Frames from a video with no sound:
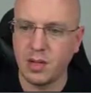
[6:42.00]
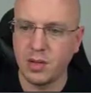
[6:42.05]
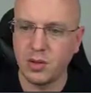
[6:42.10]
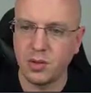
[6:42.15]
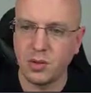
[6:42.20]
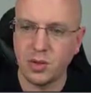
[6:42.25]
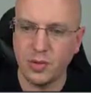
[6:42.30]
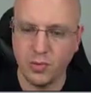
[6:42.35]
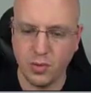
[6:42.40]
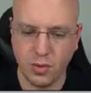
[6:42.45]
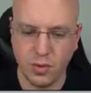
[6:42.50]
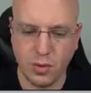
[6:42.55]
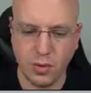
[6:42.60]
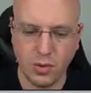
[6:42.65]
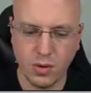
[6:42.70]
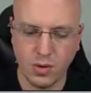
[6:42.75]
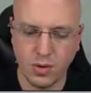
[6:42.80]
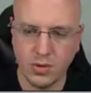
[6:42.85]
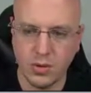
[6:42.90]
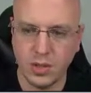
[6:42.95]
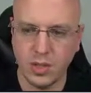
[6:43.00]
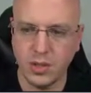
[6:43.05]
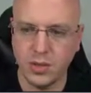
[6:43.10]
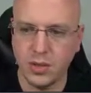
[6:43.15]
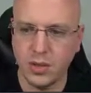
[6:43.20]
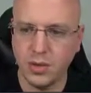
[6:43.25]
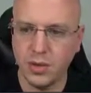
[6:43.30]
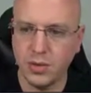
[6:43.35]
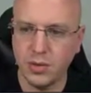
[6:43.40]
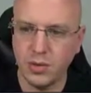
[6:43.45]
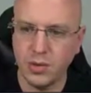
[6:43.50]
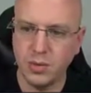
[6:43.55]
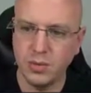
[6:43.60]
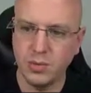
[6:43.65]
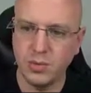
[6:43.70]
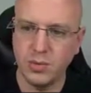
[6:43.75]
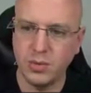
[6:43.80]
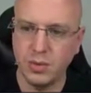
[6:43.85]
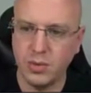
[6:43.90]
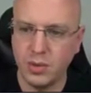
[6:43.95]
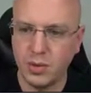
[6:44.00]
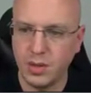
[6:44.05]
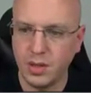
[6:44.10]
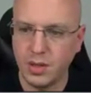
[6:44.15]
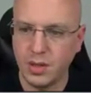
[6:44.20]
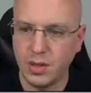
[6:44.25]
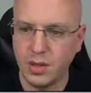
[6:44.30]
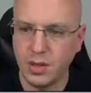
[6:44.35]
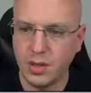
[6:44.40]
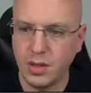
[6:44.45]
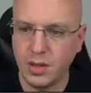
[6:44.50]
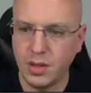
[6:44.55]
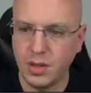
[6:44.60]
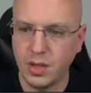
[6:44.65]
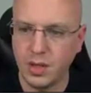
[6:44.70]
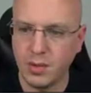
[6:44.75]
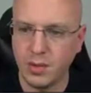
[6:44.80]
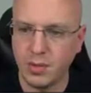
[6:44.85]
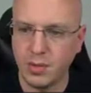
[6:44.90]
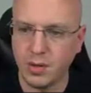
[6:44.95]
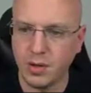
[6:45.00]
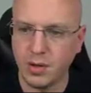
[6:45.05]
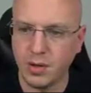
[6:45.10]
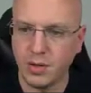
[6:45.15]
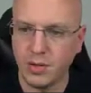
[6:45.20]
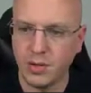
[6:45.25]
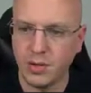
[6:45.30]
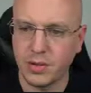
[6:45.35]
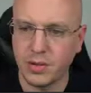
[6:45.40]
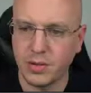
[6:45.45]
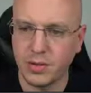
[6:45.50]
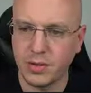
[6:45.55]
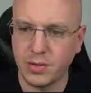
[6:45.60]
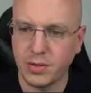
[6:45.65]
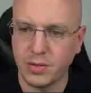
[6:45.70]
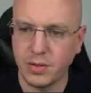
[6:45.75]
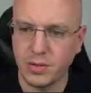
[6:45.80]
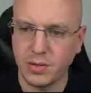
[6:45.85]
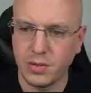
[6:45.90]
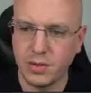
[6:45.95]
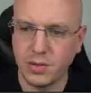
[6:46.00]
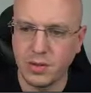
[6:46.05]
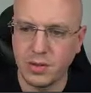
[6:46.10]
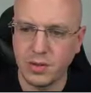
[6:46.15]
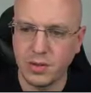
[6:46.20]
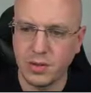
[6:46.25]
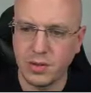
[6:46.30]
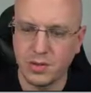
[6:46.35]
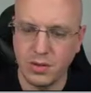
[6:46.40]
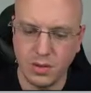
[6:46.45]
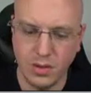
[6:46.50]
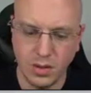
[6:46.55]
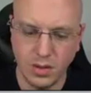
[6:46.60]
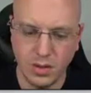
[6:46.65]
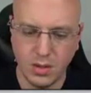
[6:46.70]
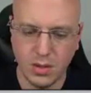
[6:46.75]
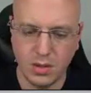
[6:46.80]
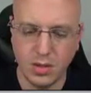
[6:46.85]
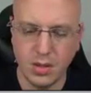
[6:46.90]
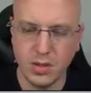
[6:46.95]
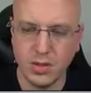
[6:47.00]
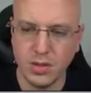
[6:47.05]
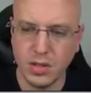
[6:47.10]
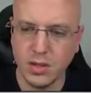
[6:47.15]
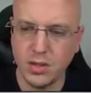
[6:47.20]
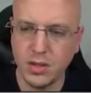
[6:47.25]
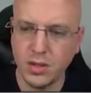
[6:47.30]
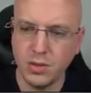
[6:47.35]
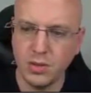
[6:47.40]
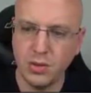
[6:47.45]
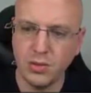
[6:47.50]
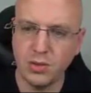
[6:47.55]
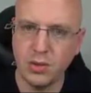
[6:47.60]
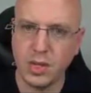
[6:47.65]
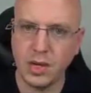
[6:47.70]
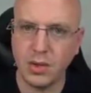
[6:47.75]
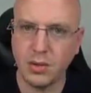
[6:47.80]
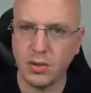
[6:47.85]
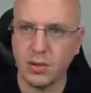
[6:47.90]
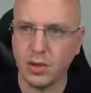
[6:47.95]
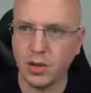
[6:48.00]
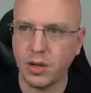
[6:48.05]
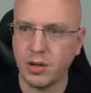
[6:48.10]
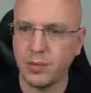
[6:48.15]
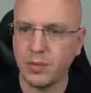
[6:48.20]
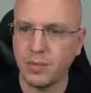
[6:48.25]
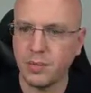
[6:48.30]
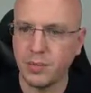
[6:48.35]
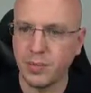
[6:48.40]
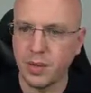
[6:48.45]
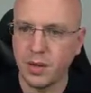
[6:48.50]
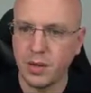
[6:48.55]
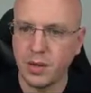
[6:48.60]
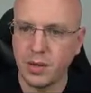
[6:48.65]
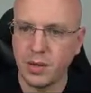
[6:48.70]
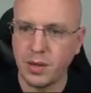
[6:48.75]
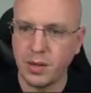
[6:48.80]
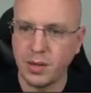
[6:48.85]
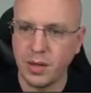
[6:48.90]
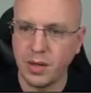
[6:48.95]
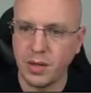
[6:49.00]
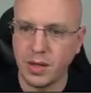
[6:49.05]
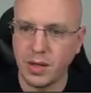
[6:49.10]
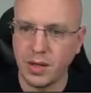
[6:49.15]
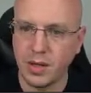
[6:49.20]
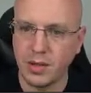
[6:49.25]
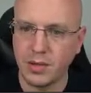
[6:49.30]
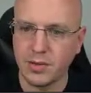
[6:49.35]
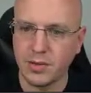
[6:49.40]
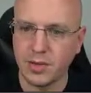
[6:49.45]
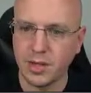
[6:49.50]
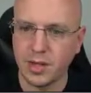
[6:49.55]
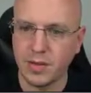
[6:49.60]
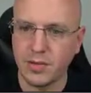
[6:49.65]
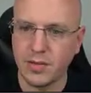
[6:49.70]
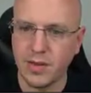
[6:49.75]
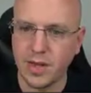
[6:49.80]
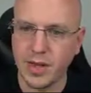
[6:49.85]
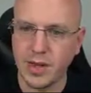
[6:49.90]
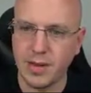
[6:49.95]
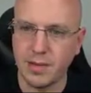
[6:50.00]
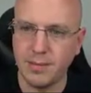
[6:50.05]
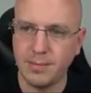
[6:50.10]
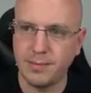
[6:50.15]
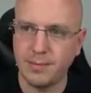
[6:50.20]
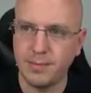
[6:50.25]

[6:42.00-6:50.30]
24 CTU and we'll call this the CTU.raw and save that.